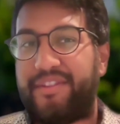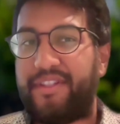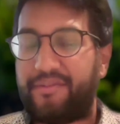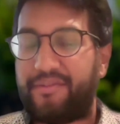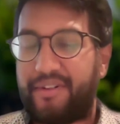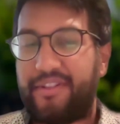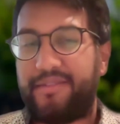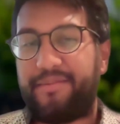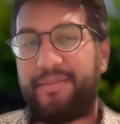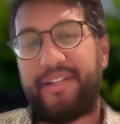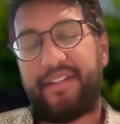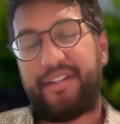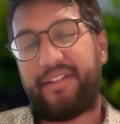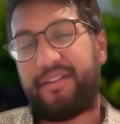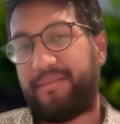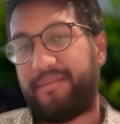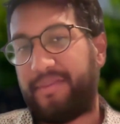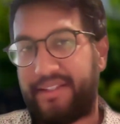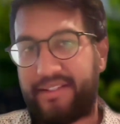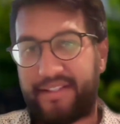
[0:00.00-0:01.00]
of a sequence, but
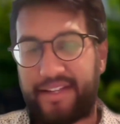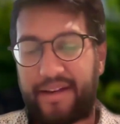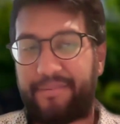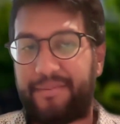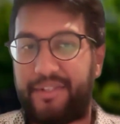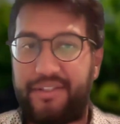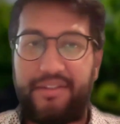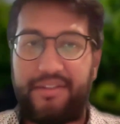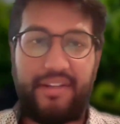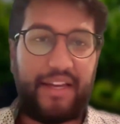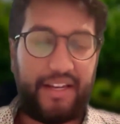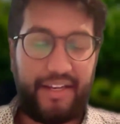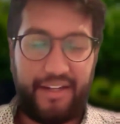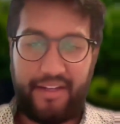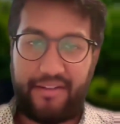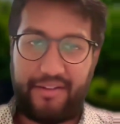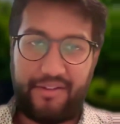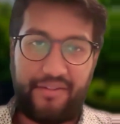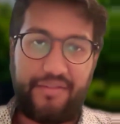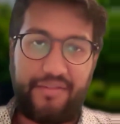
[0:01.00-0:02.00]
it can be adapted to
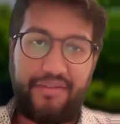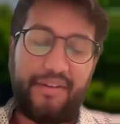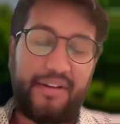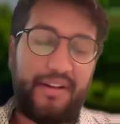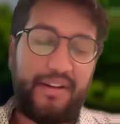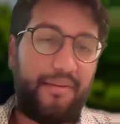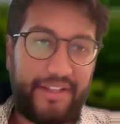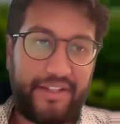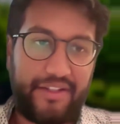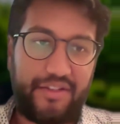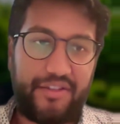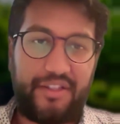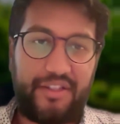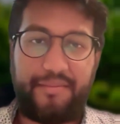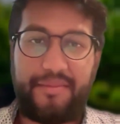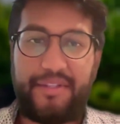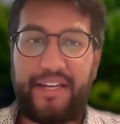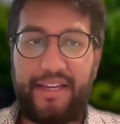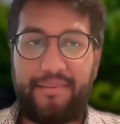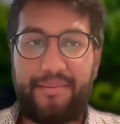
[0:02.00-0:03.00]
any other
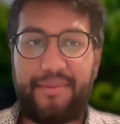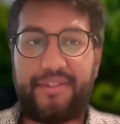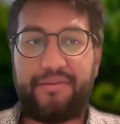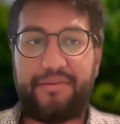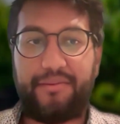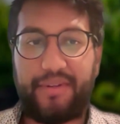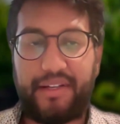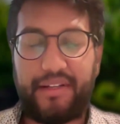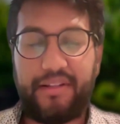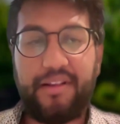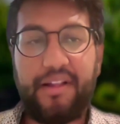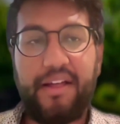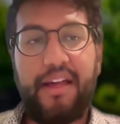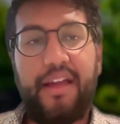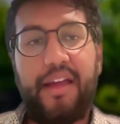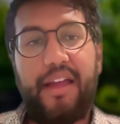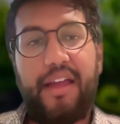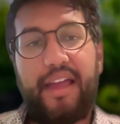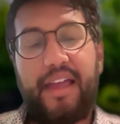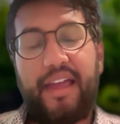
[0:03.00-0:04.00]
relationship type as well.
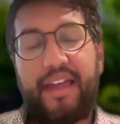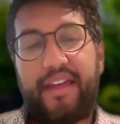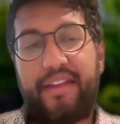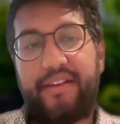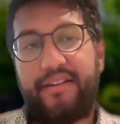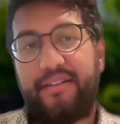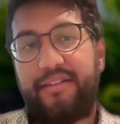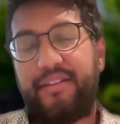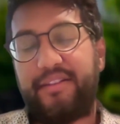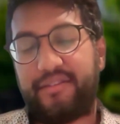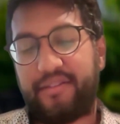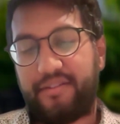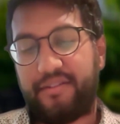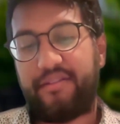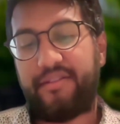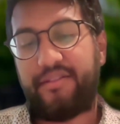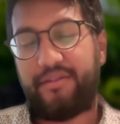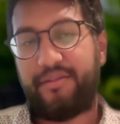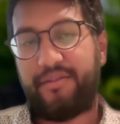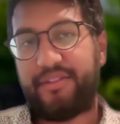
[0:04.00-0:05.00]
And these
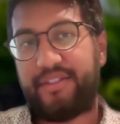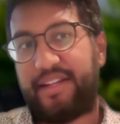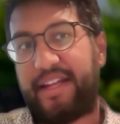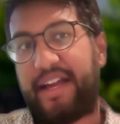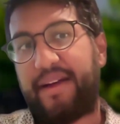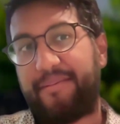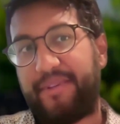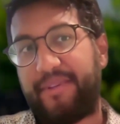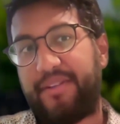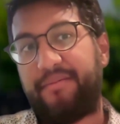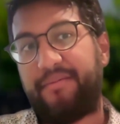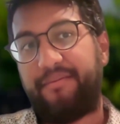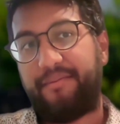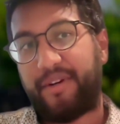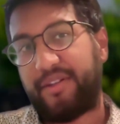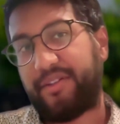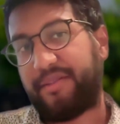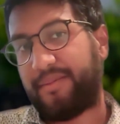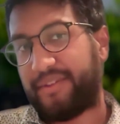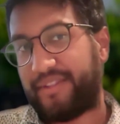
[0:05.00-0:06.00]
are tools that happen
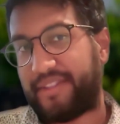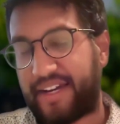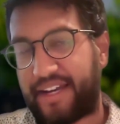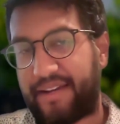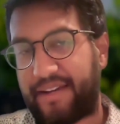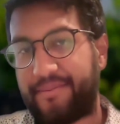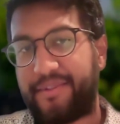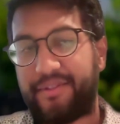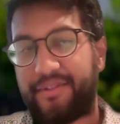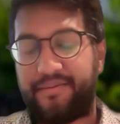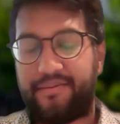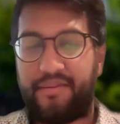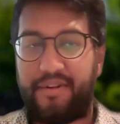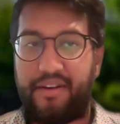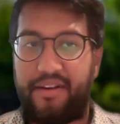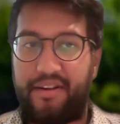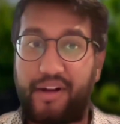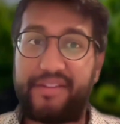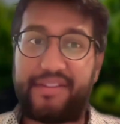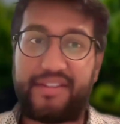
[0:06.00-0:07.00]
multiple times
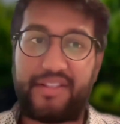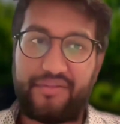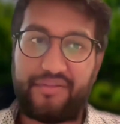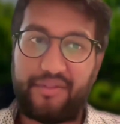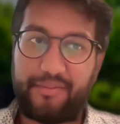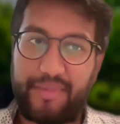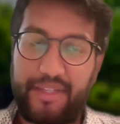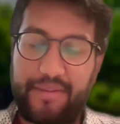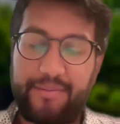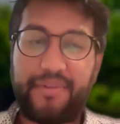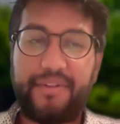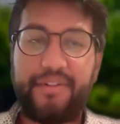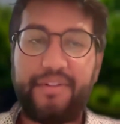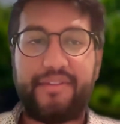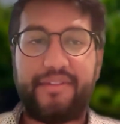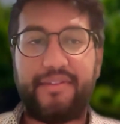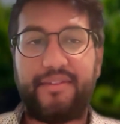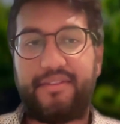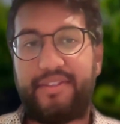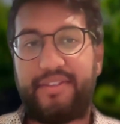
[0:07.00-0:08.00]
across different
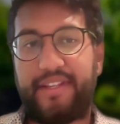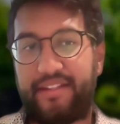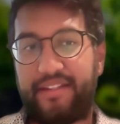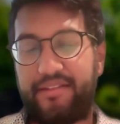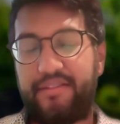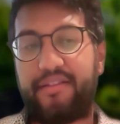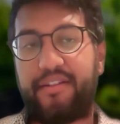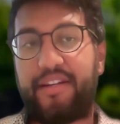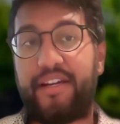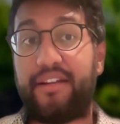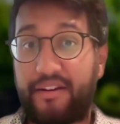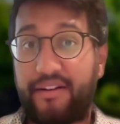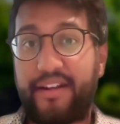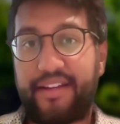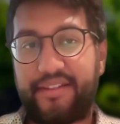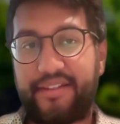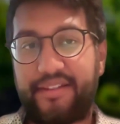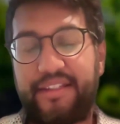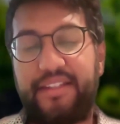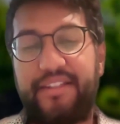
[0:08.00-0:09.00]
people. So it's nice to
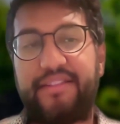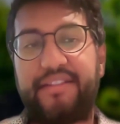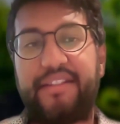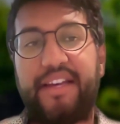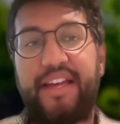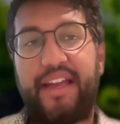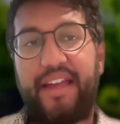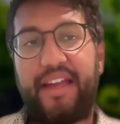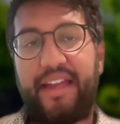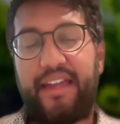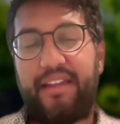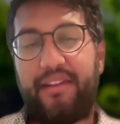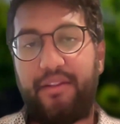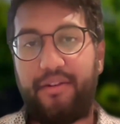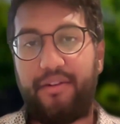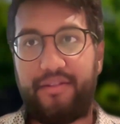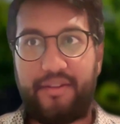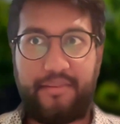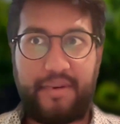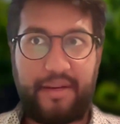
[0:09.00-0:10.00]
standardize these
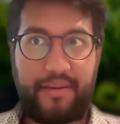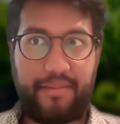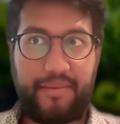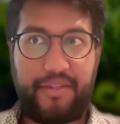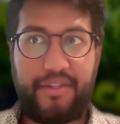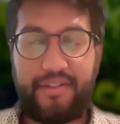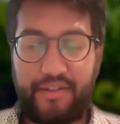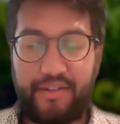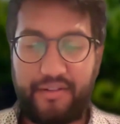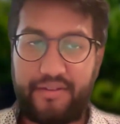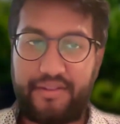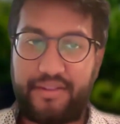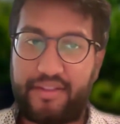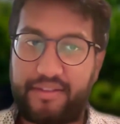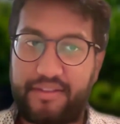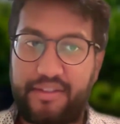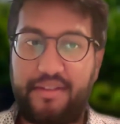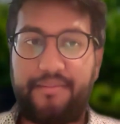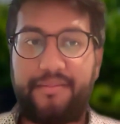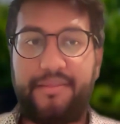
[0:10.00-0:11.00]
and load them up into your
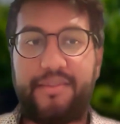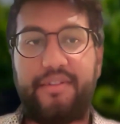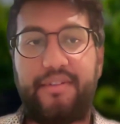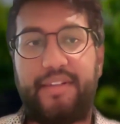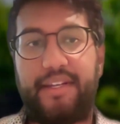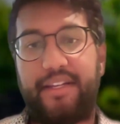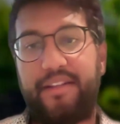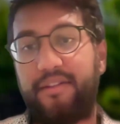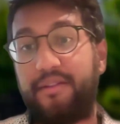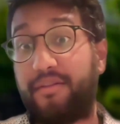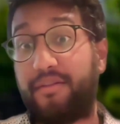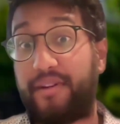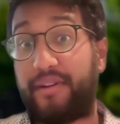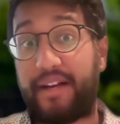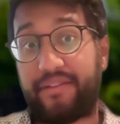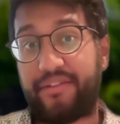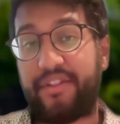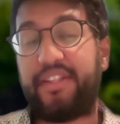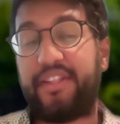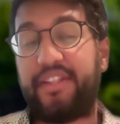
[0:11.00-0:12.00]
system so that you
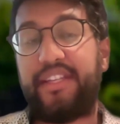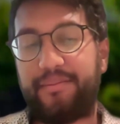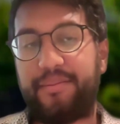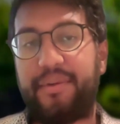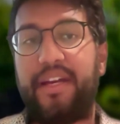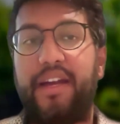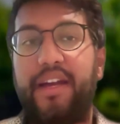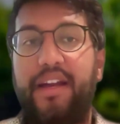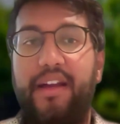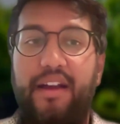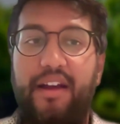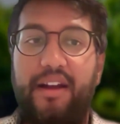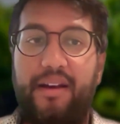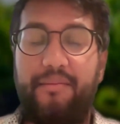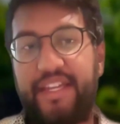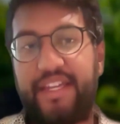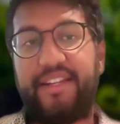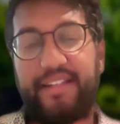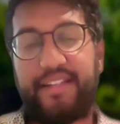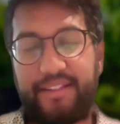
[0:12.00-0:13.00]
don't have to keep
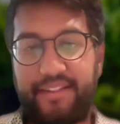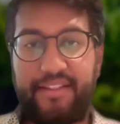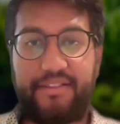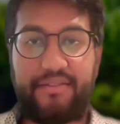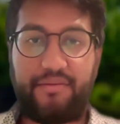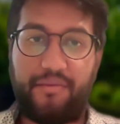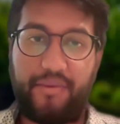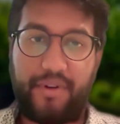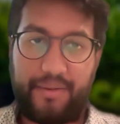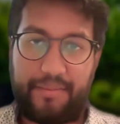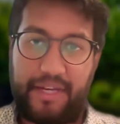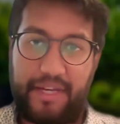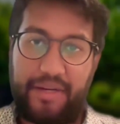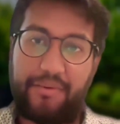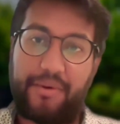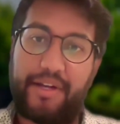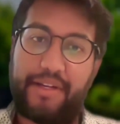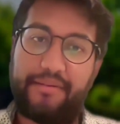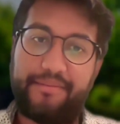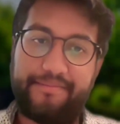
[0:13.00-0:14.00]
sending these one
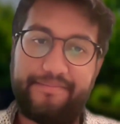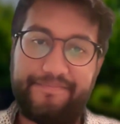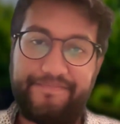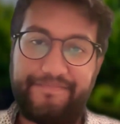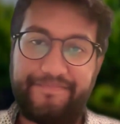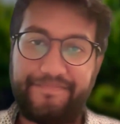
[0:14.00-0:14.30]
by one.